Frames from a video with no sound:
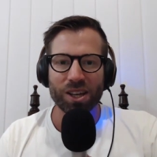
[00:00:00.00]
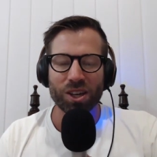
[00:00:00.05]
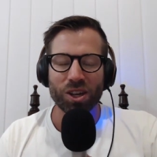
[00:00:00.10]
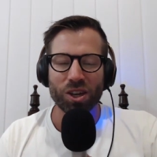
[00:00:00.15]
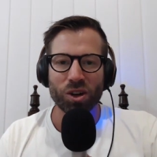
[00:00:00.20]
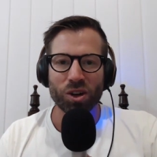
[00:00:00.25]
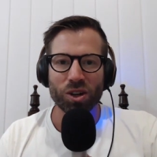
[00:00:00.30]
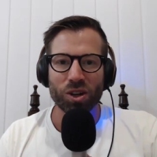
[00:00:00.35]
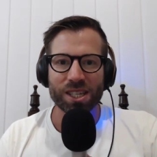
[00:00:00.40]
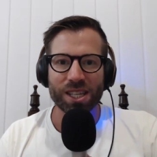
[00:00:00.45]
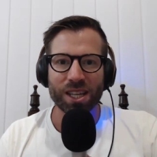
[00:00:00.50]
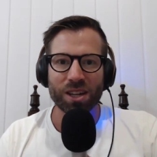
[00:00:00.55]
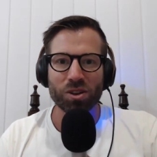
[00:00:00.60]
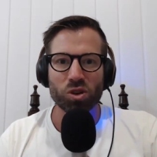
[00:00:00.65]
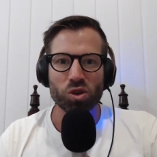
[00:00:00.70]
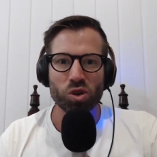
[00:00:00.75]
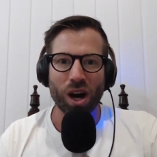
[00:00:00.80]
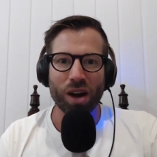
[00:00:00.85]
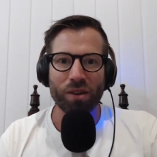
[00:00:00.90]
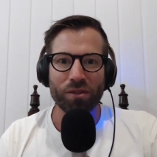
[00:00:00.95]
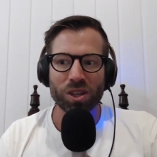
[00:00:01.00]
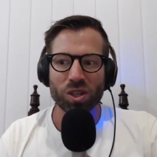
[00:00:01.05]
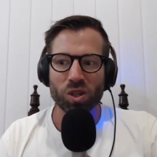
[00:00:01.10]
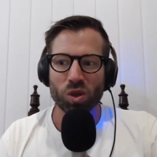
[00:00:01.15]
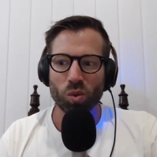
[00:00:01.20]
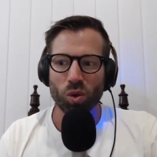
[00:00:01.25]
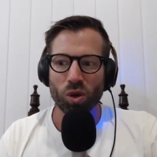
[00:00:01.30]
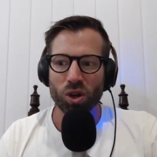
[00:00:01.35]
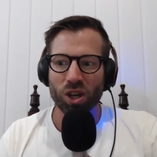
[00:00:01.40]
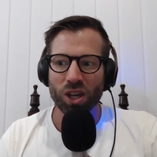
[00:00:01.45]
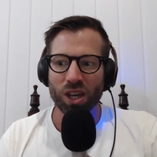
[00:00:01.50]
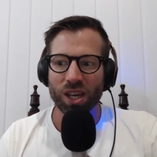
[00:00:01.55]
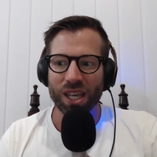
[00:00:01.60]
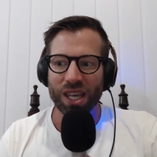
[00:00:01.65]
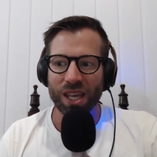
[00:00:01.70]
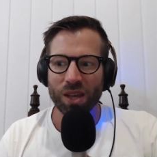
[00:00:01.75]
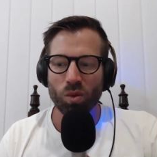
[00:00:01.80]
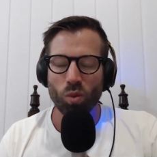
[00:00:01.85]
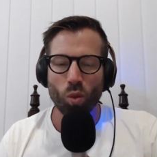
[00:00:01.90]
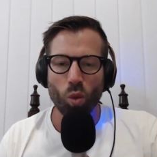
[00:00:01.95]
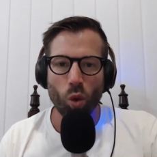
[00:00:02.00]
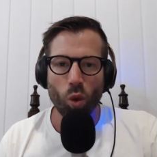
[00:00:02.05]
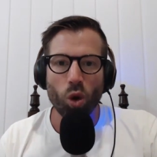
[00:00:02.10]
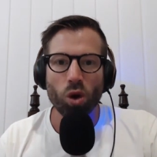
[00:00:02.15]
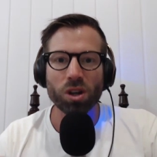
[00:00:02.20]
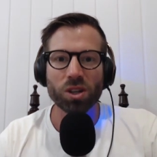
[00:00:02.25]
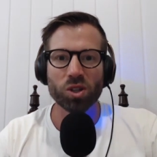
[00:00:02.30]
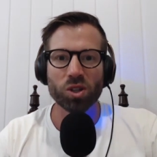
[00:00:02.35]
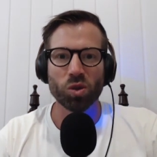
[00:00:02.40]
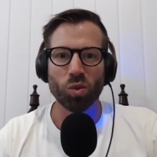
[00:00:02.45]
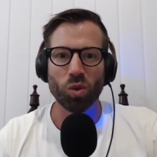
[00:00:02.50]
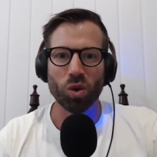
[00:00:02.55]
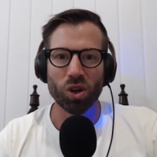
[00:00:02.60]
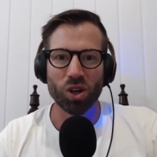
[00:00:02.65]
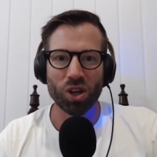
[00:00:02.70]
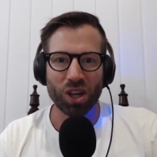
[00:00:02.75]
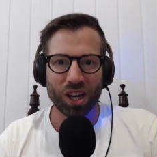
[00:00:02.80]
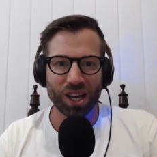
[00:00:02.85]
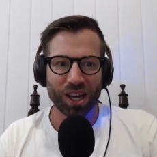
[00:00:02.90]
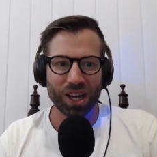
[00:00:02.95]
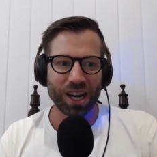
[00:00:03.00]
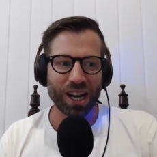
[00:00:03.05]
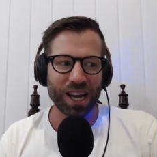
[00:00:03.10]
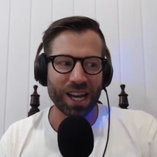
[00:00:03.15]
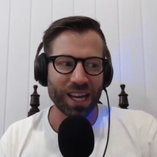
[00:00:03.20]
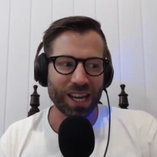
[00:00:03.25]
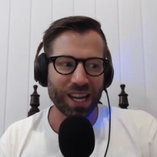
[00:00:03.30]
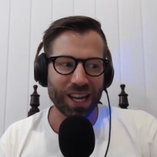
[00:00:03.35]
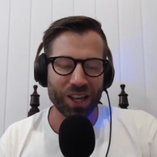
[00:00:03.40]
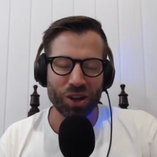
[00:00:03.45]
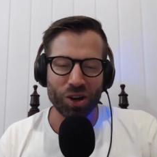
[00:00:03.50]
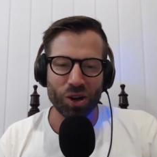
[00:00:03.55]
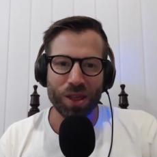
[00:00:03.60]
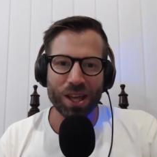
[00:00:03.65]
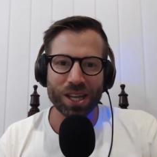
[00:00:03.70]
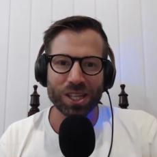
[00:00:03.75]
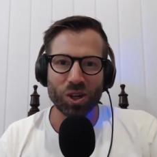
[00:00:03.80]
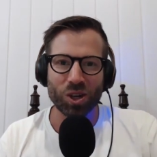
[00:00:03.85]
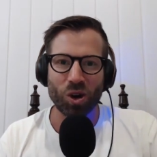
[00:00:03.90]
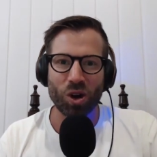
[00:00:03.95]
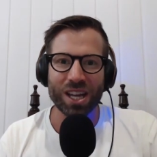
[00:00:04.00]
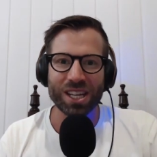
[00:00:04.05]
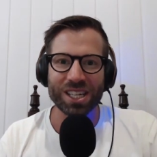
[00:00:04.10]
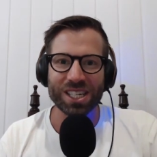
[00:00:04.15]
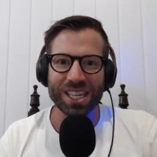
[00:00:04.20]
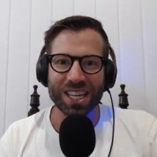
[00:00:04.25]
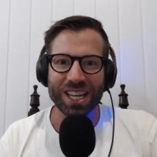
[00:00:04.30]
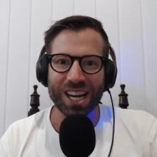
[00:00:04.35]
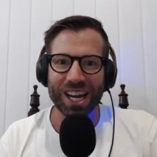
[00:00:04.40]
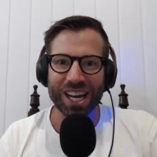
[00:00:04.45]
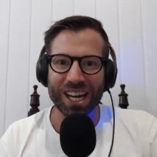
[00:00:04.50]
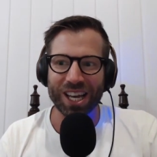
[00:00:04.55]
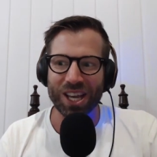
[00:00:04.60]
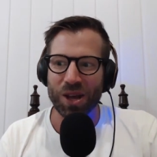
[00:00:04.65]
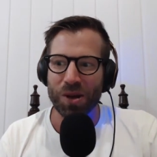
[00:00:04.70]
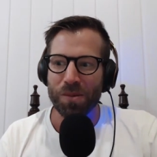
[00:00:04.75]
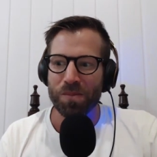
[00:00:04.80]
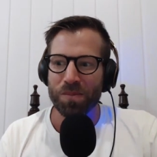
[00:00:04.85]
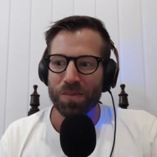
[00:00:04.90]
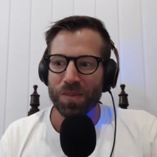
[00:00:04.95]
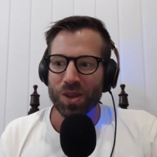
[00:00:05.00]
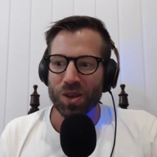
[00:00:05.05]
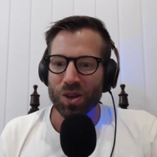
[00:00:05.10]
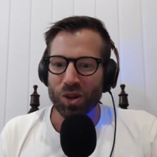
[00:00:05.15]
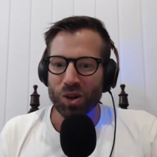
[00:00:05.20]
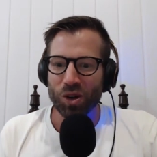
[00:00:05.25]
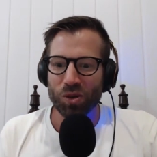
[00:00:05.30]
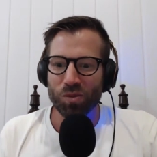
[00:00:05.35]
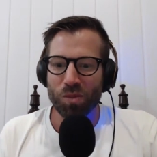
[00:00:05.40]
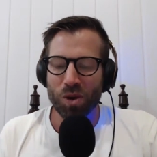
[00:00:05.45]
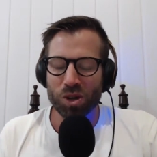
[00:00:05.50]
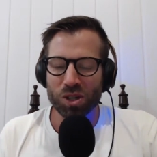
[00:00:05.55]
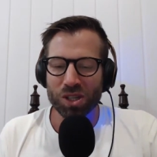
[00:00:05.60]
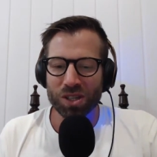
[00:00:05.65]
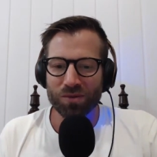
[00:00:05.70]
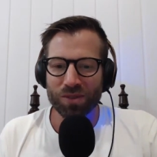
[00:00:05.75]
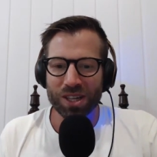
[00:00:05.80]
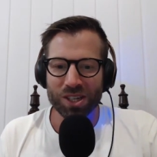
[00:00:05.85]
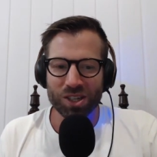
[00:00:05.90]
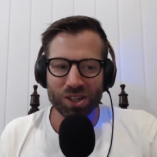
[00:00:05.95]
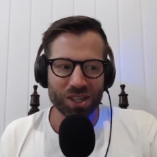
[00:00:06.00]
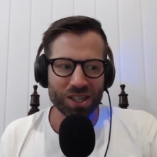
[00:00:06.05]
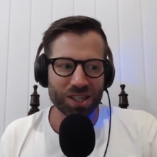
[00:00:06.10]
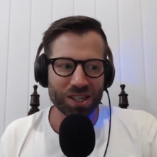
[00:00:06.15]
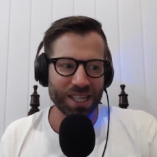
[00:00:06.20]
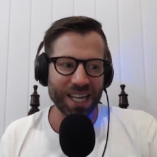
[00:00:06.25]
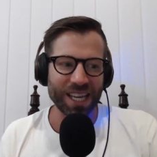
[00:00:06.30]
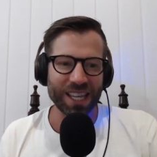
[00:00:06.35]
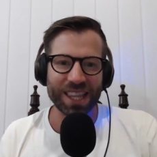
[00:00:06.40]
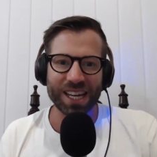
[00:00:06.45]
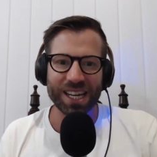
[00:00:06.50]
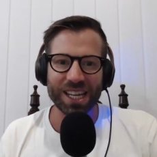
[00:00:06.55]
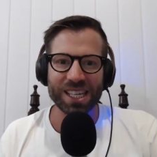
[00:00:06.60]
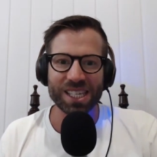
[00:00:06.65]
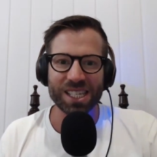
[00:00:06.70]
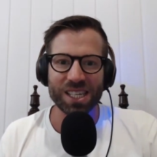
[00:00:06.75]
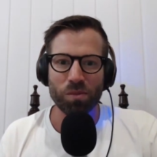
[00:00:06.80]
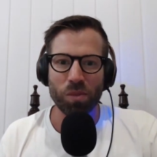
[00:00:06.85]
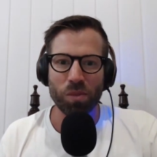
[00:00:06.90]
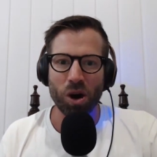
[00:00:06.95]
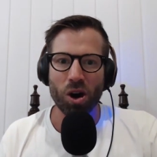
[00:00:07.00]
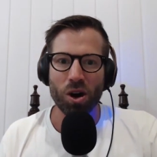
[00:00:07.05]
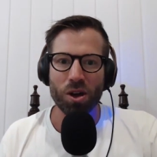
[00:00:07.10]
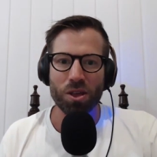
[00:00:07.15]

you know instead of driving to work he walked to work like you know that's mm. crazy like you know most of us just take that easy path